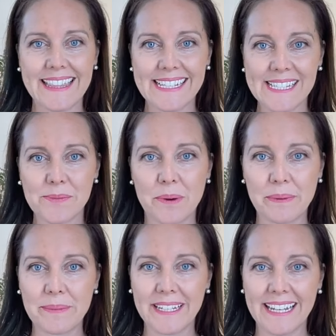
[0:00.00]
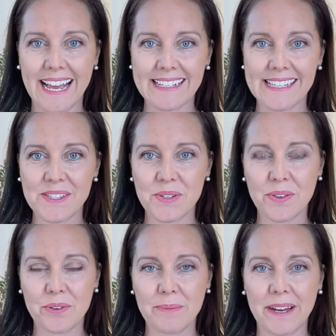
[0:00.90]
This is what women get access to
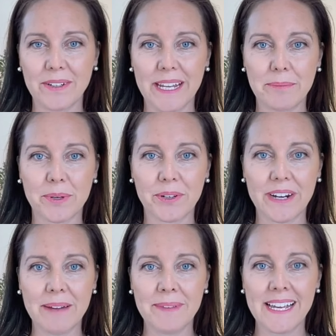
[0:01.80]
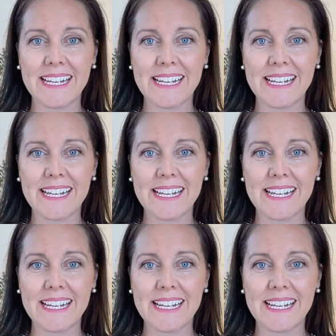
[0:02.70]
through my online program,